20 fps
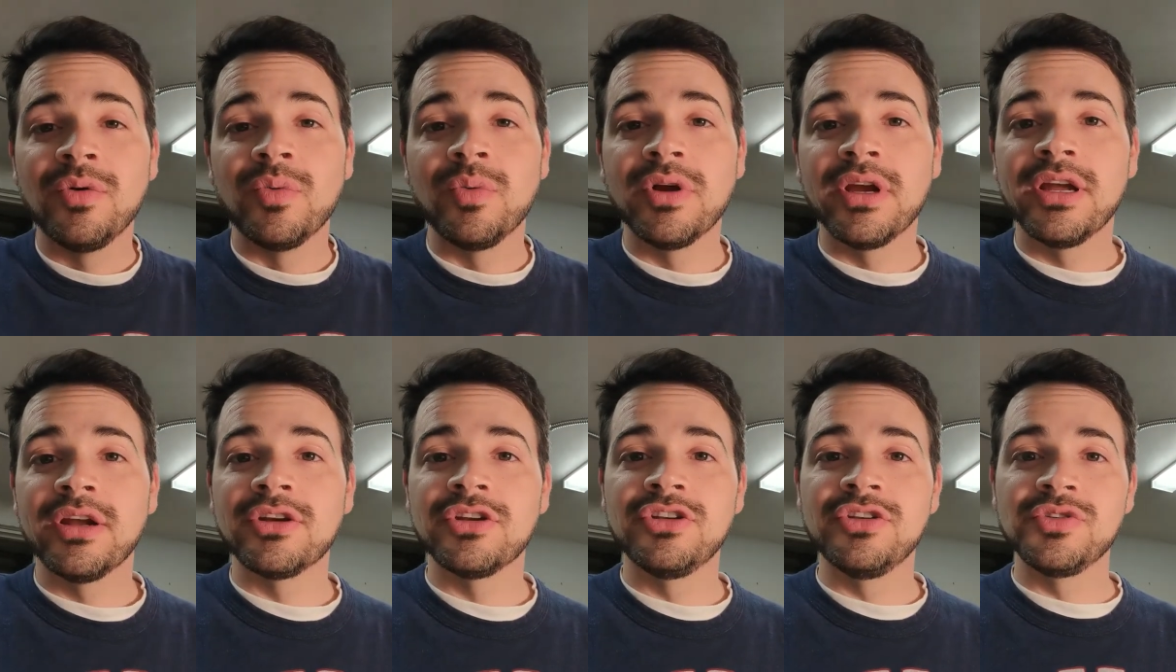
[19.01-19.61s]
We're
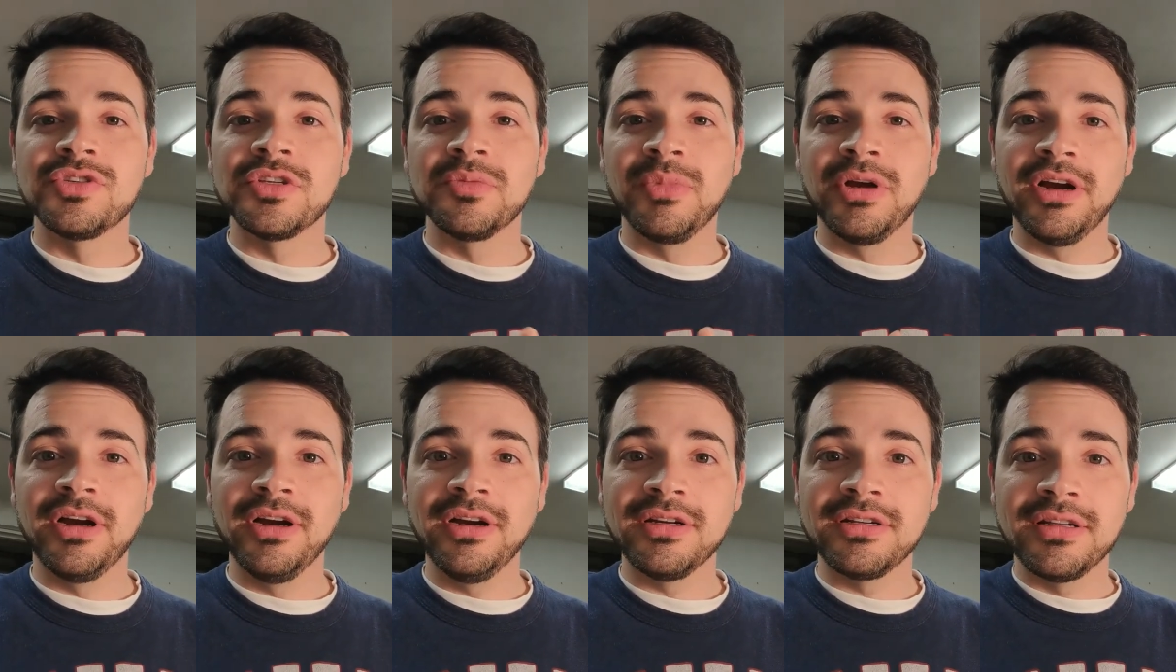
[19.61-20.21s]
here to do some
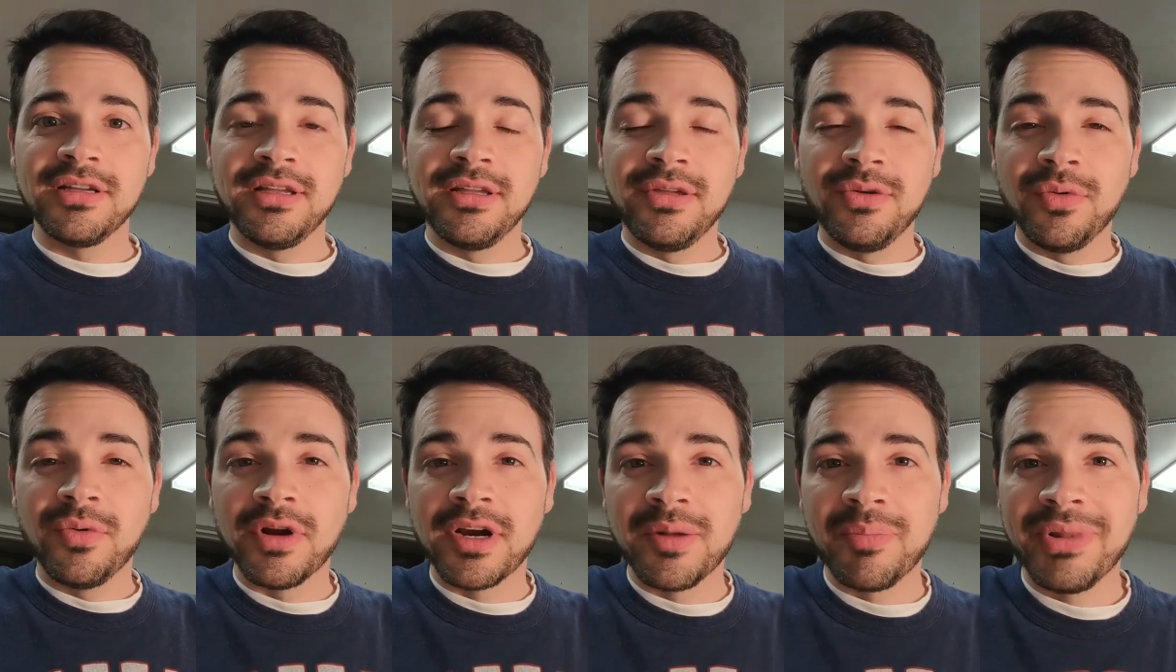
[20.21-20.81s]
art.
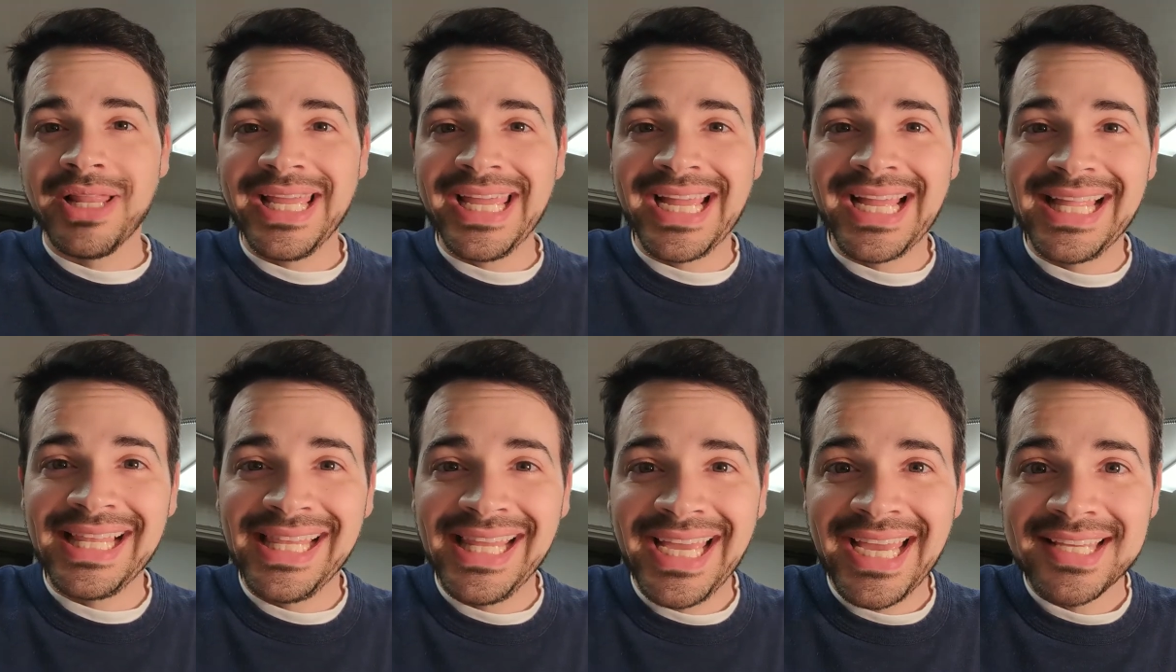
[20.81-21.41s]
We're going to play a
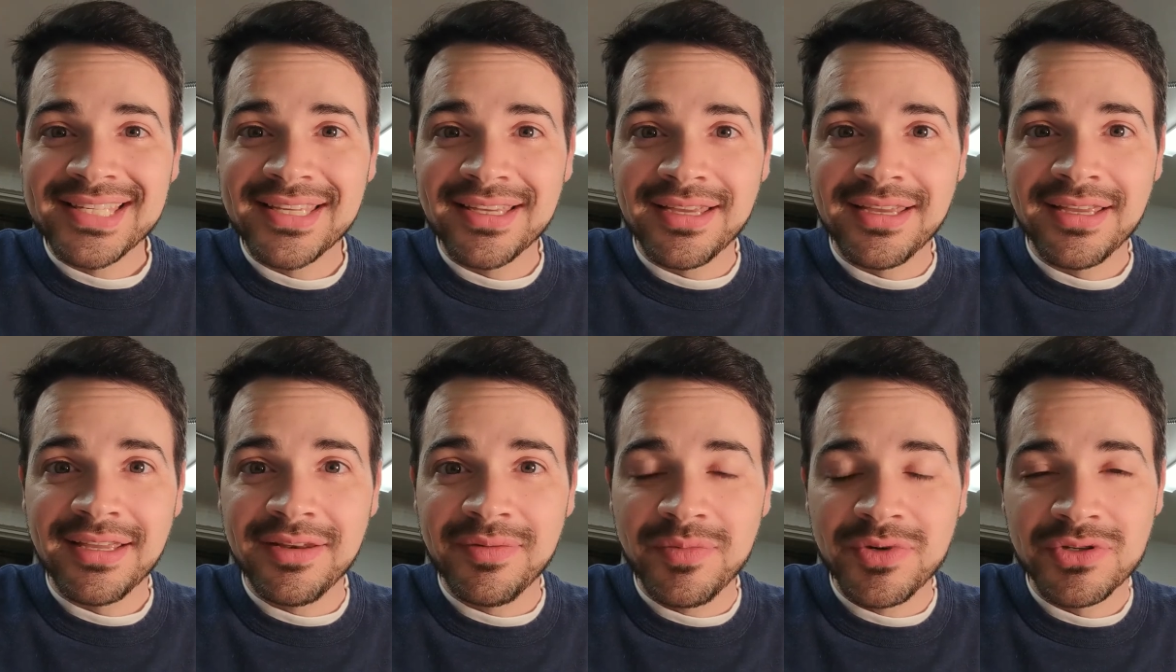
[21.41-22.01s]

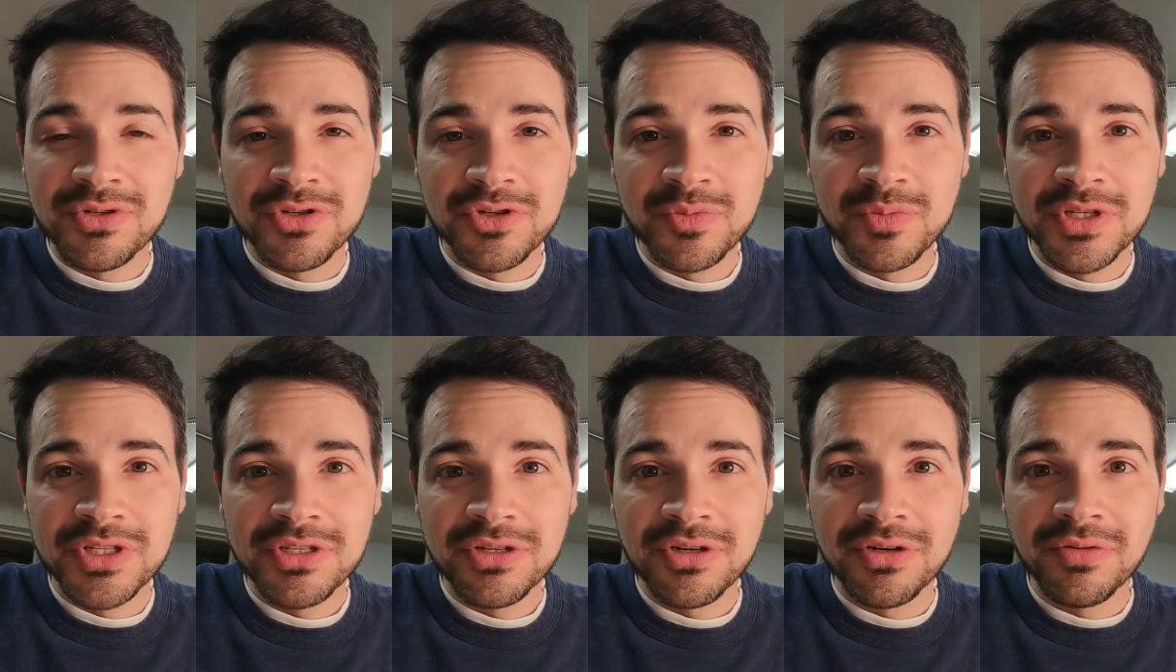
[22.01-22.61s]
classic in Mr.
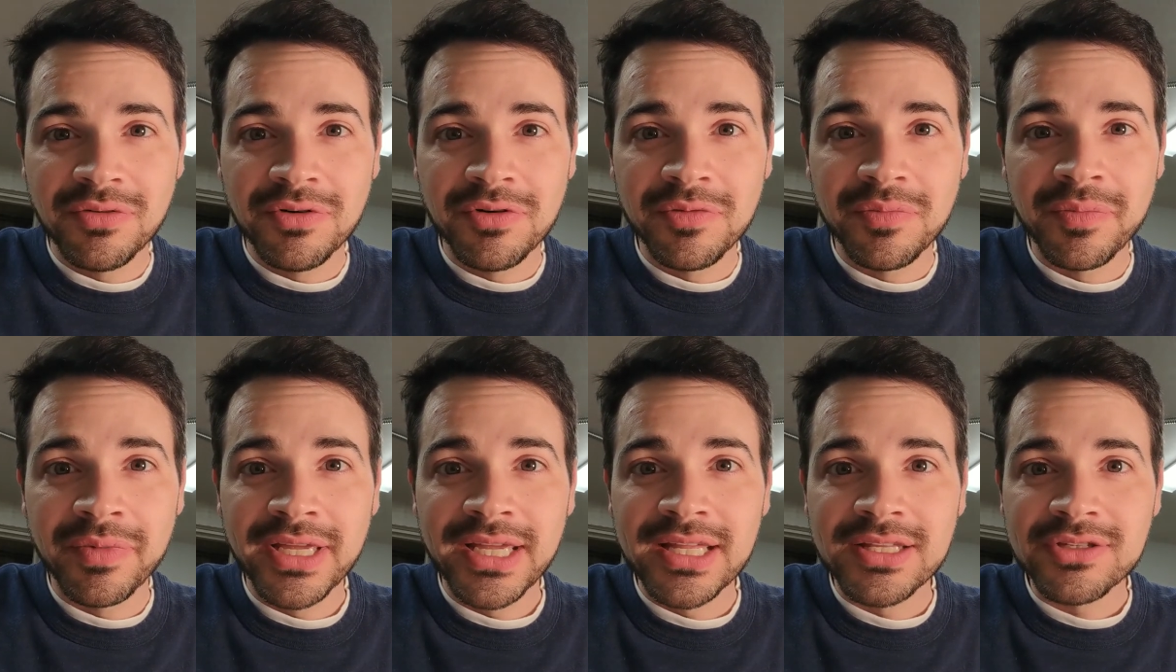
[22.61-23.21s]
Schmidt's art
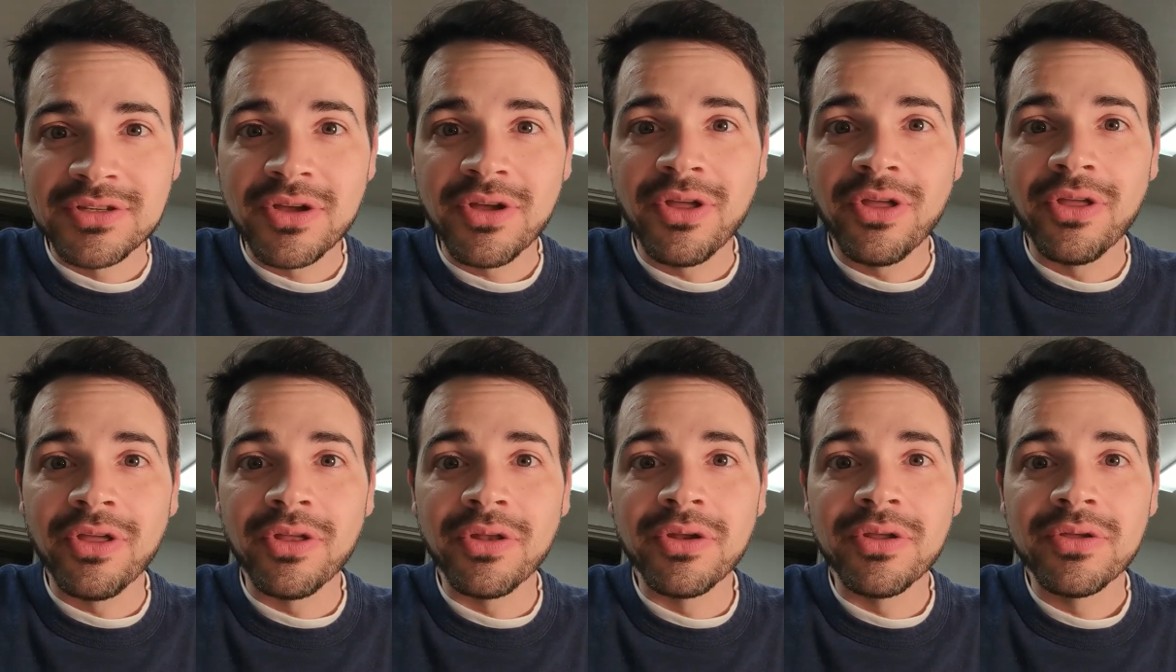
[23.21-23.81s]
room. It's
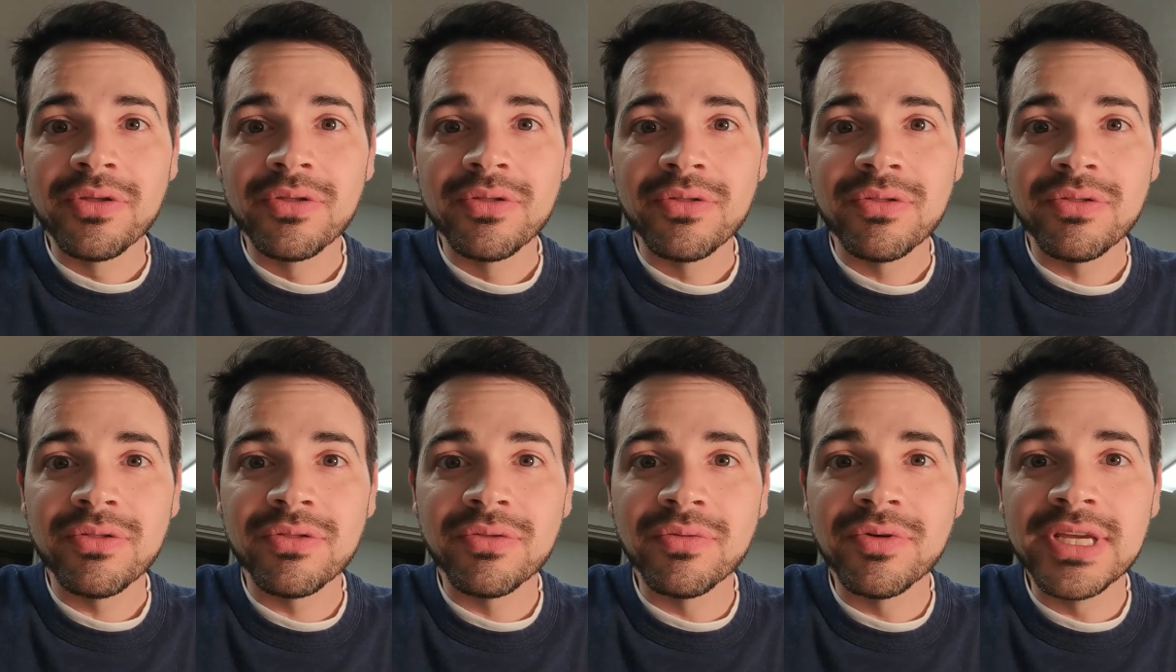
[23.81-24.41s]
called
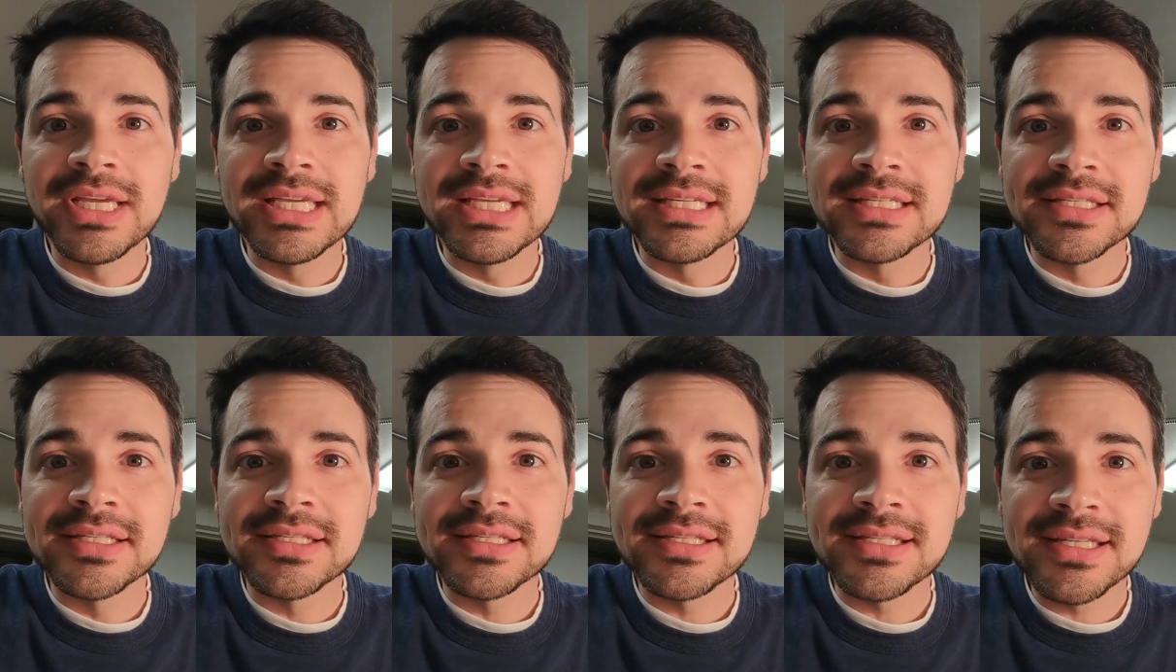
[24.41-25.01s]
Three
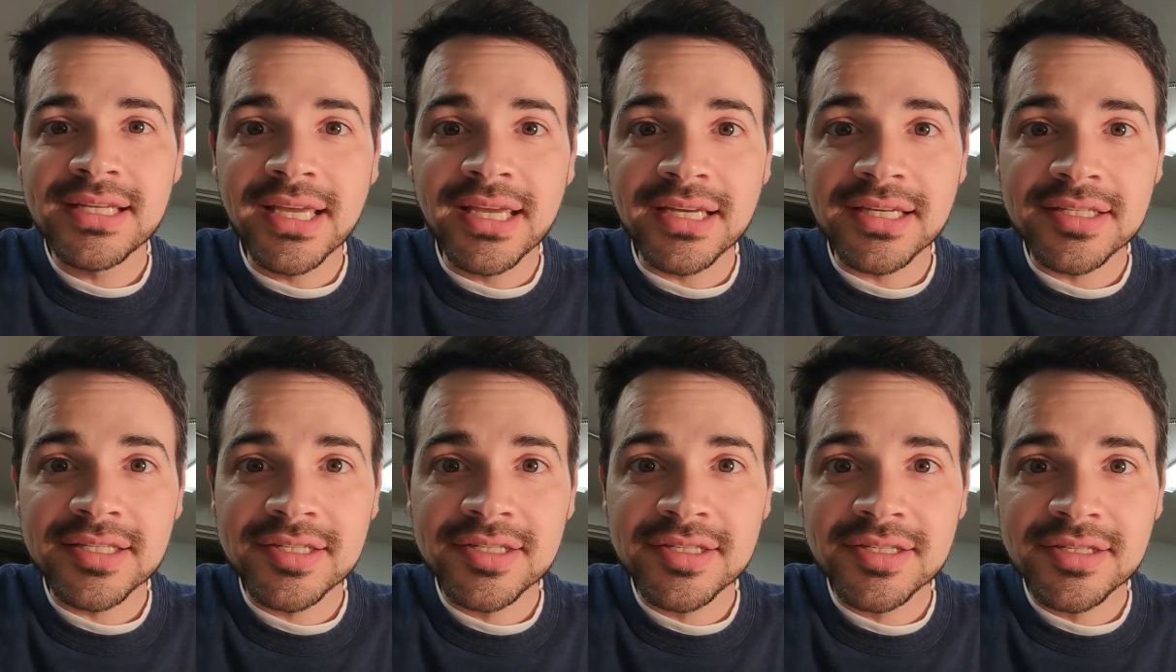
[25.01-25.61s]

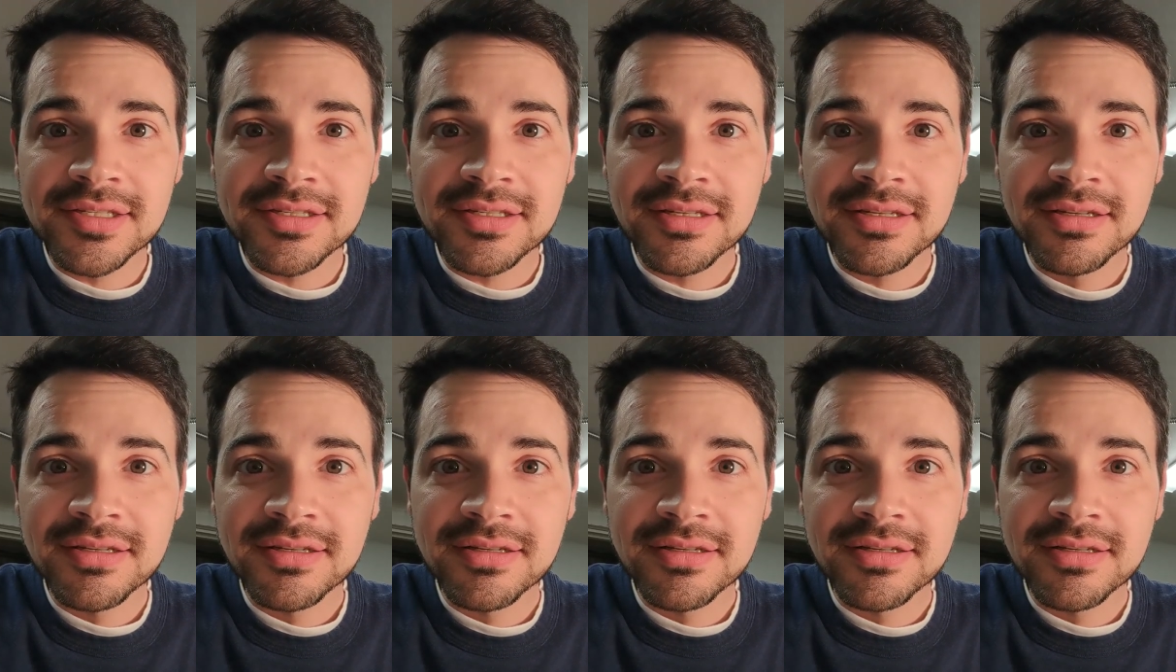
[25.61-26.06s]
Sticks.